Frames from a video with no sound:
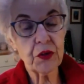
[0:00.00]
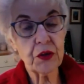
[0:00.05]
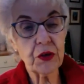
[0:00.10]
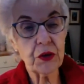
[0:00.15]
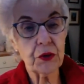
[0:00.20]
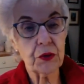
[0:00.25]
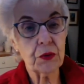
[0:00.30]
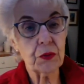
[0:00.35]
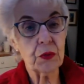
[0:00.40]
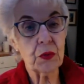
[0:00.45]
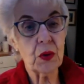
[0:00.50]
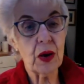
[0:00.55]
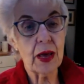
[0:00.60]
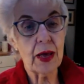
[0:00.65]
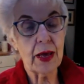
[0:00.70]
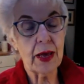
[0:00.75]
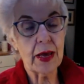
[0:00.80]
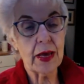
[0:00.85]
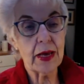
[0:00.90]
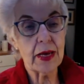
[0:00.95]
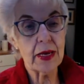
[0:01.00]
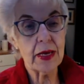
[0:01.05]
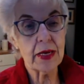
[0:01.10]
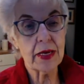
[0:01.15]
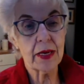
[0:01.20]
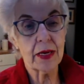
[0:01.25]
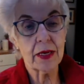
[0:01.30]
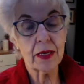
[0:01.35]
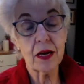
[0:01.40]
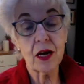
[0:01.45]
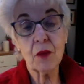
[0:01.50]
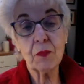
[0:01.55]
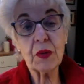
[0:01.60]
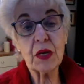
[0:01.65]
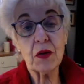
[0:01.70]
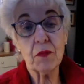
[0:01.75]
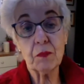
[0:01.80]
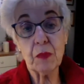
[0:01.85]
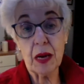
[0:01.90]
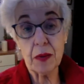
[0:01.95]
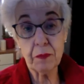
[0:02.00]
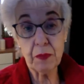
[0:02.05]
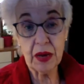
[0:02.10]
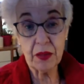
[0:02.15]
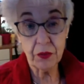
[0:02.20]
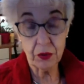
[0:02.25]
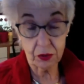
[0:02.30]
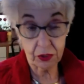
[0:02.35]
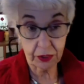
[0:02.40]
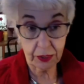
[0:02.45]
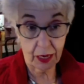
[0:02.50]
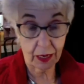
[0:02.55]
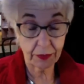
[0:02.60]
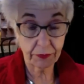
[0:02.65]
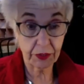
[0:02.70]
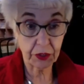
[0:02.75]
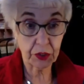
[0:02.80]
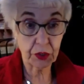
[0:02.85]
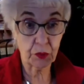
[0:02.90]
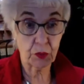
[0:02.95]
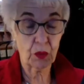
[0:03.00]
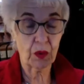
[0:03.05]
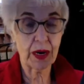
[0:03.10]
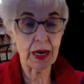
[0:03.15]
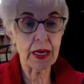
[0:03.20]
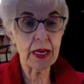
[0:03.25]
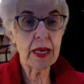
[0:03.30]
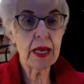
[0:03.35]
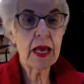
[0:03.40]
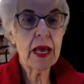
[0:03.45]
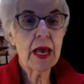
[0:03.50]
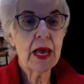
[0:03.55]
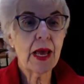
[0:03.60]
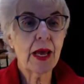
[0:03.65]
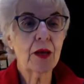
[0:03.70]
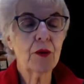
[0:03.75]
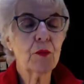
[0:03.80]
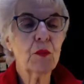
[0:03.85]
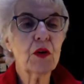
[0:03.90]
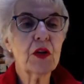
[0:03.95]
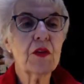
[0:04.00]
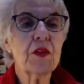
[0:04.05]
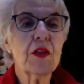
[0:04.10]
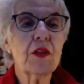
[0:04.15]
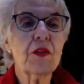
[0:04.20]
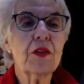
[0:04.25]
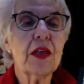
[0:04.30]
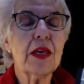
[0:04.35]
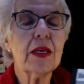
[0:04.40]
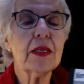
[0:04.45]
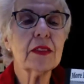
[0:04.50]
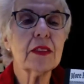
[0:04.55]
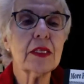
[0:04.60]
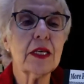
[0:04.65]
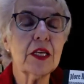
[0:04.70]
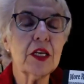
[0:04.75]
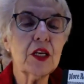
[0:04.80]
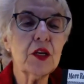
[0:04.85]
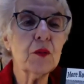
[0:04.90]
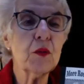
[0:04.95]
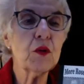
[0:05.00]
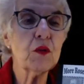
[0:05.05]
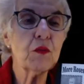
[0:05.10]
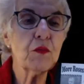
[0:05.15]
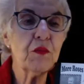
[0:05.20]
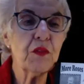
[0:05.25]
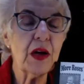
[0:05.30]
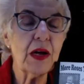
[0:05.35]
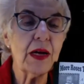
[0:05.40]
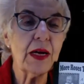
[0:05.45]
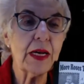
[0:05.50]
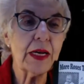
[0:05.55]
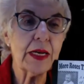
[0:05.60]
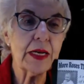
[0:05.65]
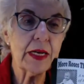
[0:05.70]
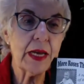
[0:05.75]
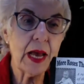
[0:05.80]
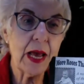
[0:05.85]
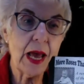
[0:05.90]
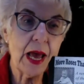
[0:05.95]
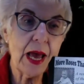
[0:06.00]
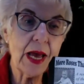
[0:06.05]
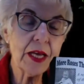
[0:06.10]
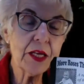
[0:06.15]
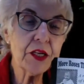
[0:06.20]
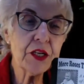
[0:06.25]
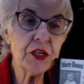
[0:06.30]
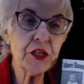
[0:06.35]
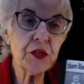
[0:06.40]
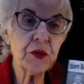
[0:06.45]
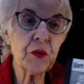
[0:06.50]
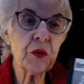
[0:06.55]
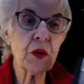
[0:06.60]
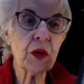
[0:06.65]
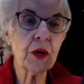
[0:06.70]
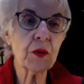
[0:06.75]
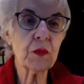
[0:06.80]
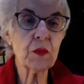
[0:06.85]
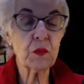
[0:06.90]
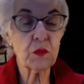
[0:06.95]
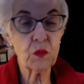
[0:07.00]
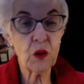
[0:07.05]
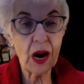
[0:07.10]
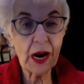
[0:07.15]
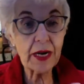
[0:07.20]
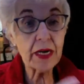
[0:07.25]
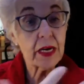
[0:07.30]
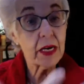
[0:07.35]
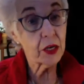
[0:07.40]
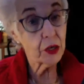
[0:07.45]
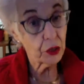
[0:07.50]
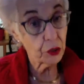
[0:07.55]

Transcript: you a copy of my mother's life story. And one of the things that you will find as you're writing